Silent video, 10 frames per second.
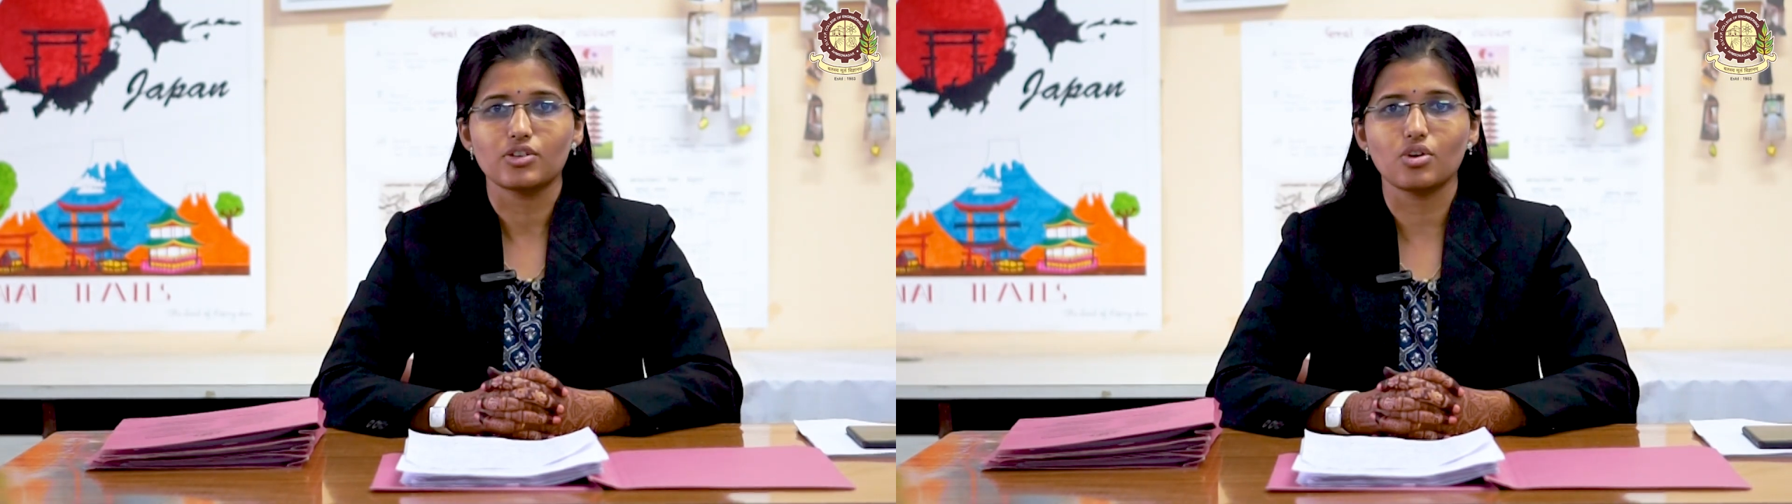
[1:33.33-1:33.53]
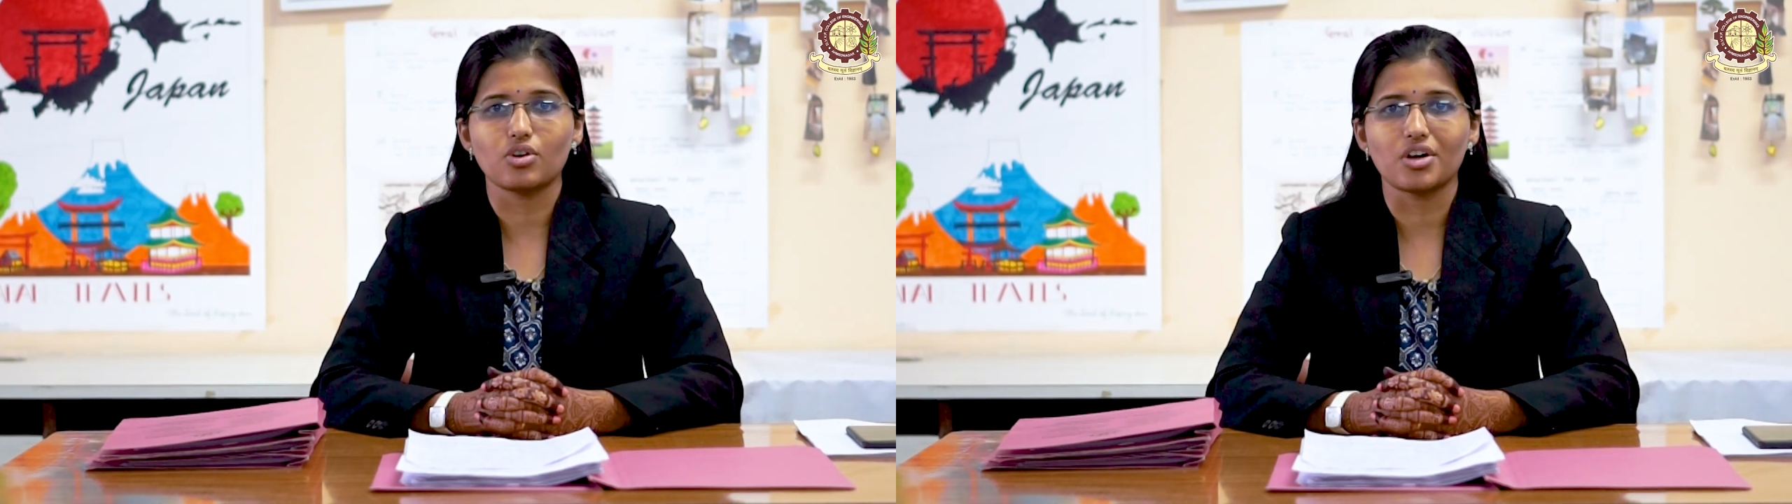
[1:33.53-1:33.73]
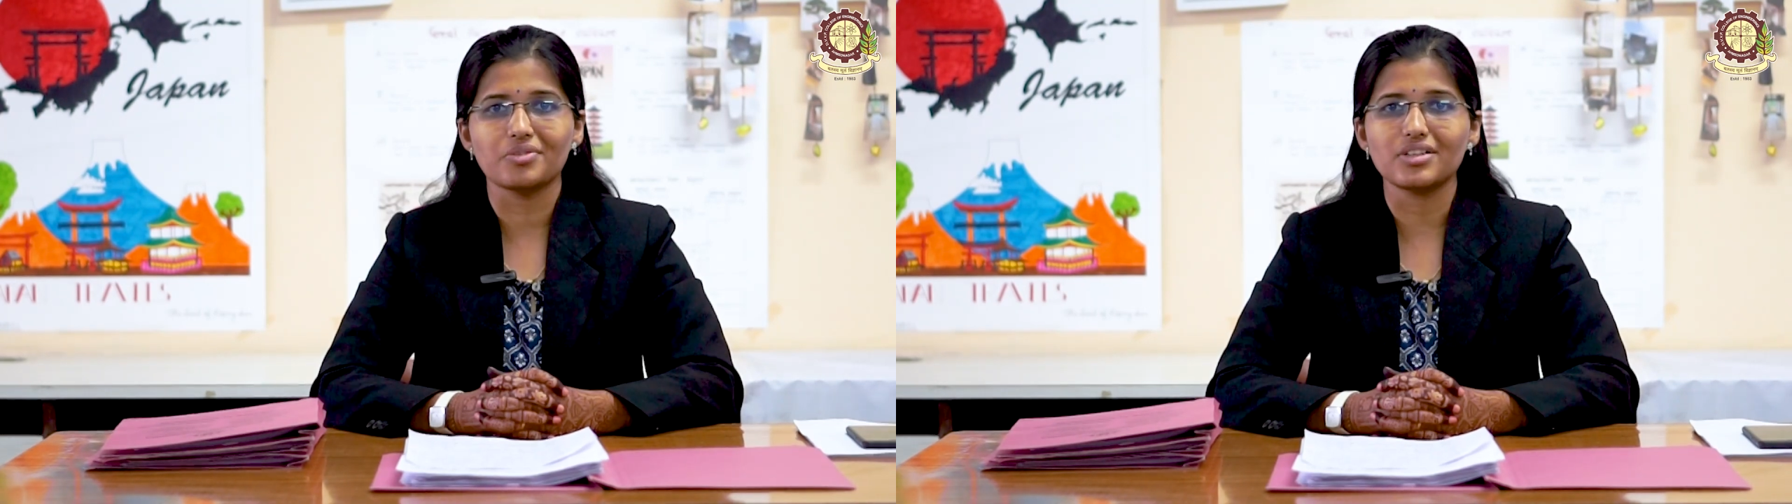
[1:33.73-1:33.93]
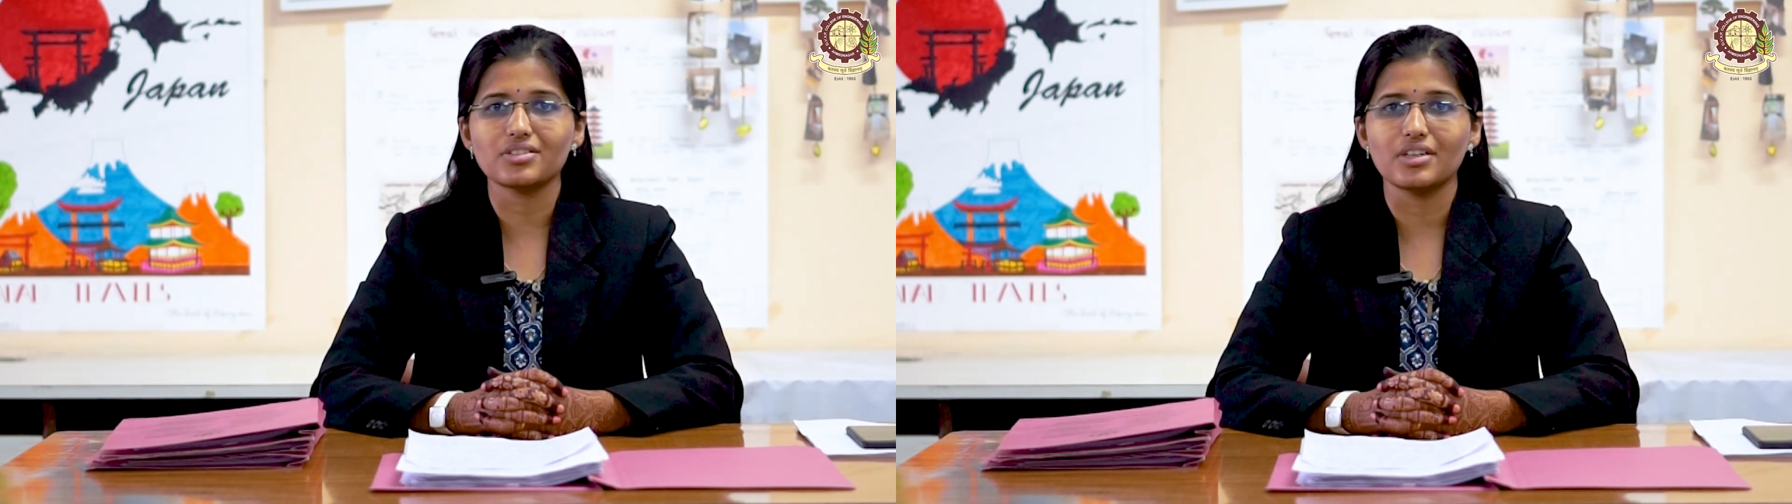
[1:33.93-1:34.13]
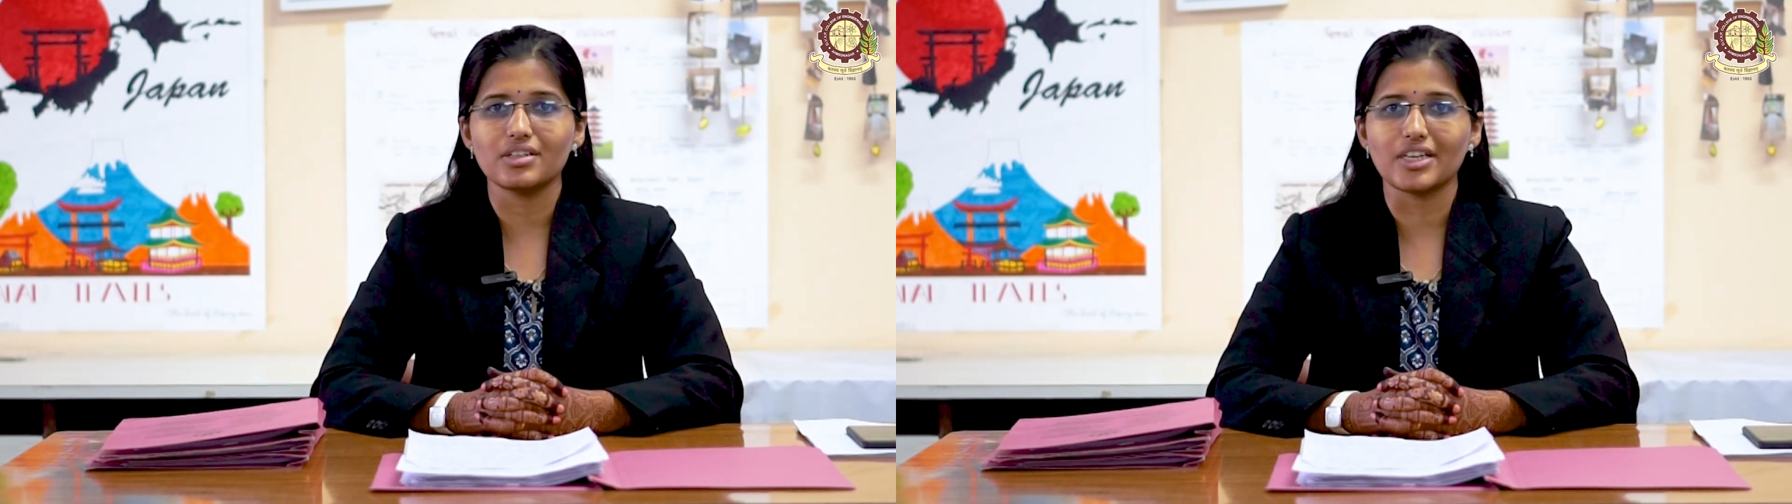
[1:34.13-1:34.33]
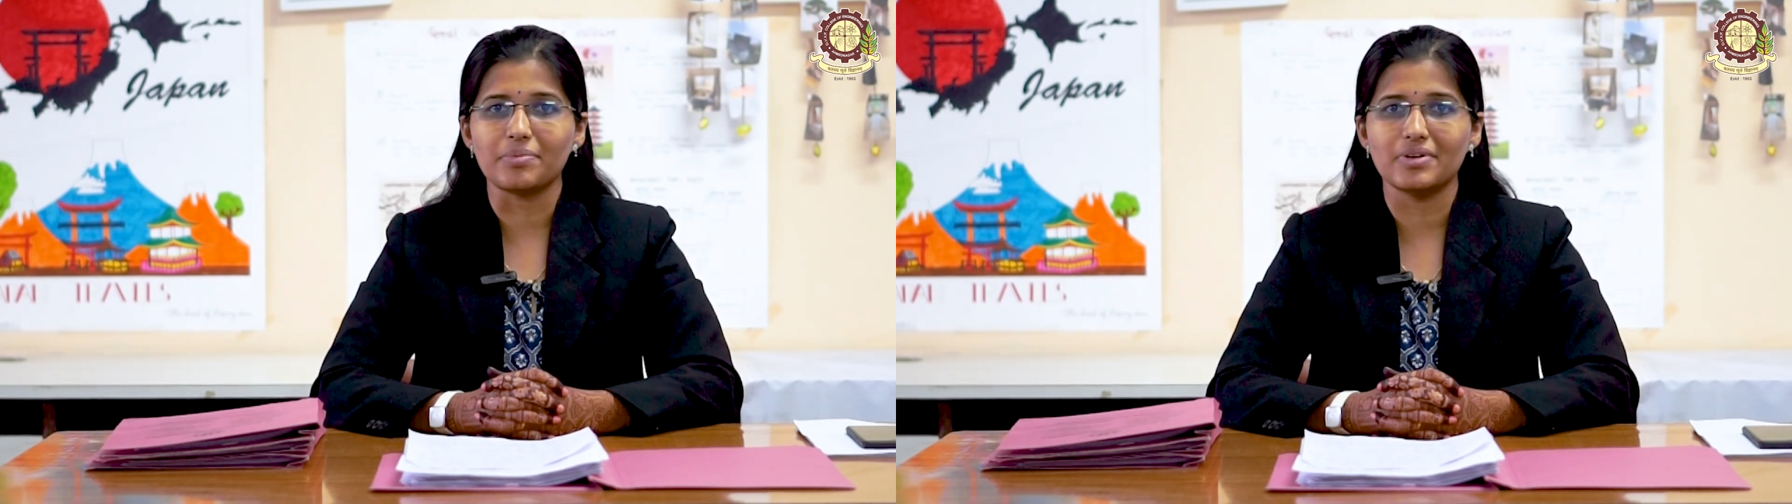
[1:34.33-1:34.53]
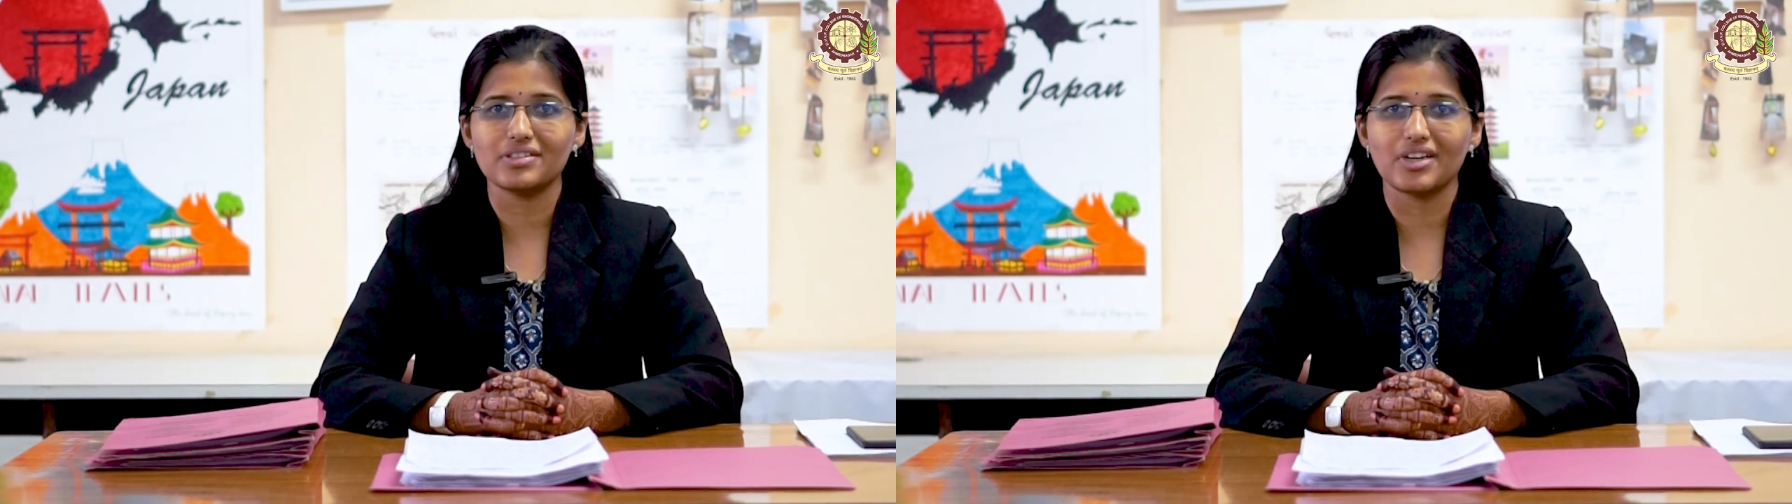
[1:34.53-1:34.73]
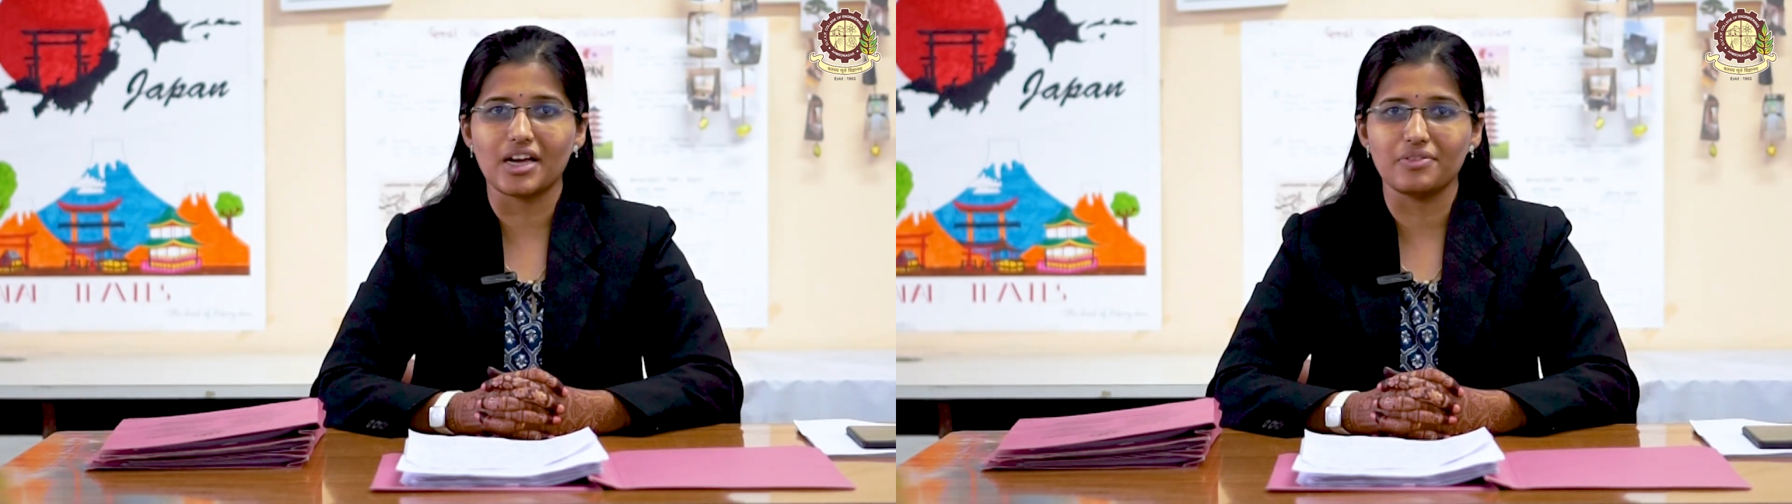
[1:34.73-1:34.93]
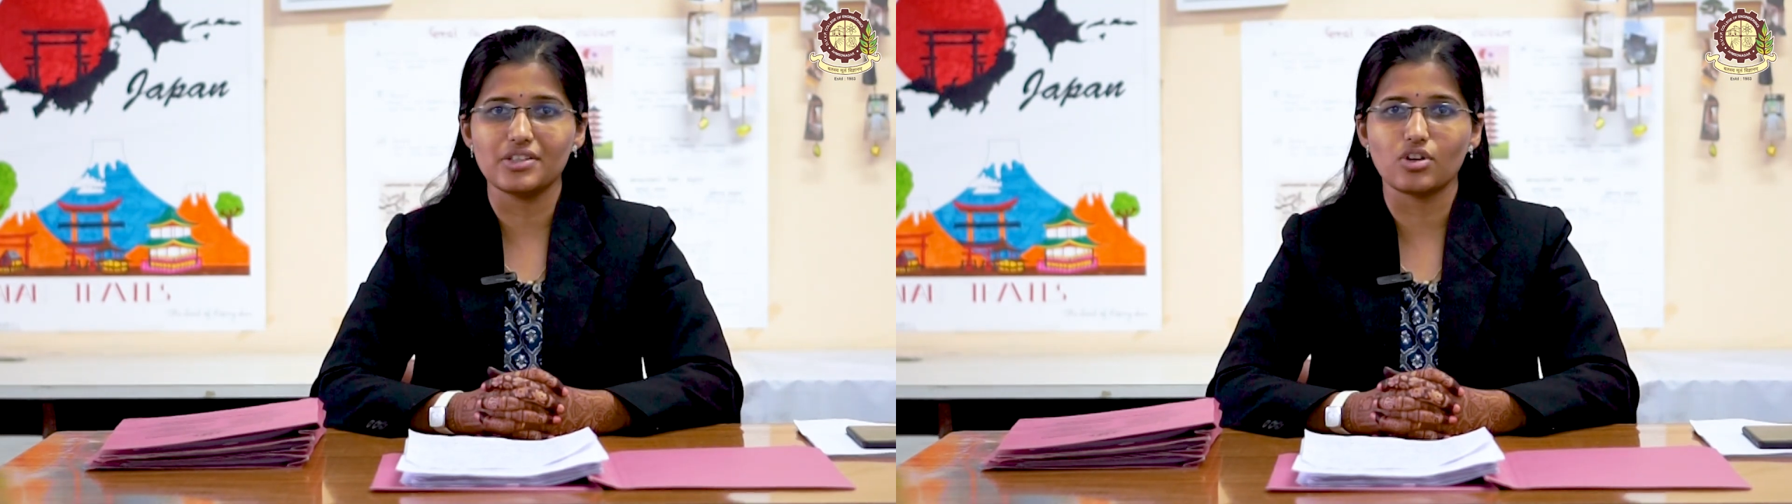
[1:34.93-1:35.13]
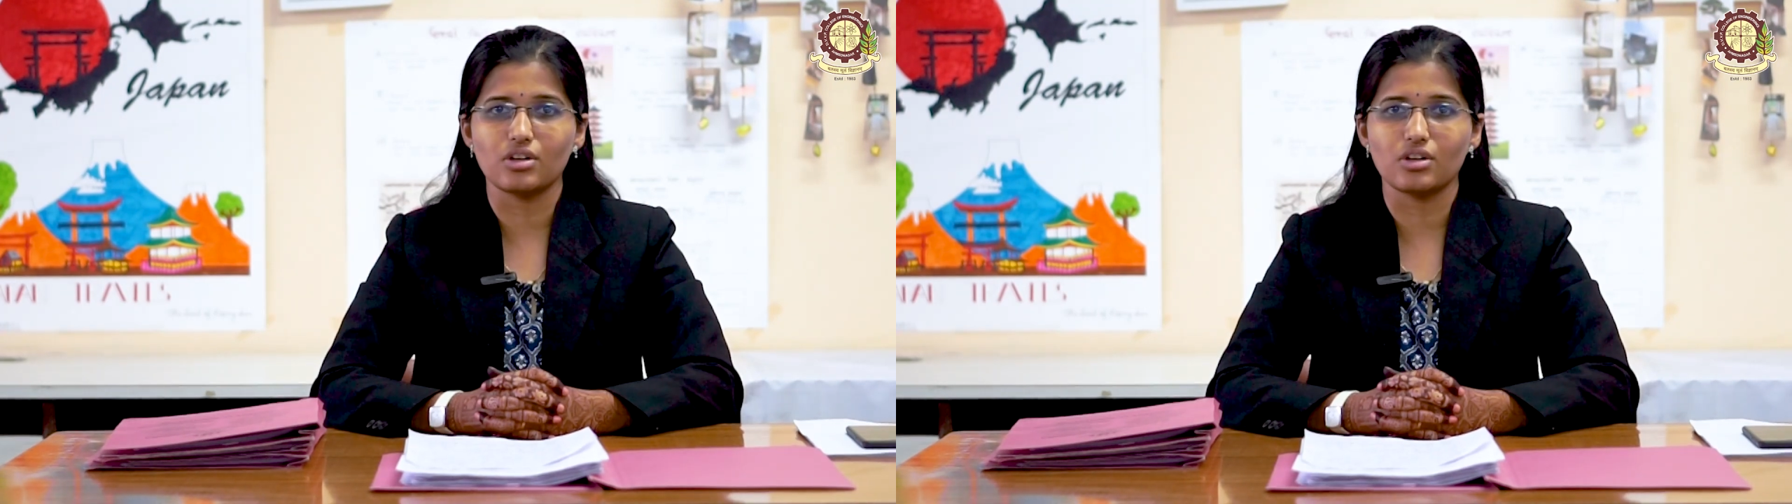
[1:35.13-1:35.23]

to converse in a Japanese language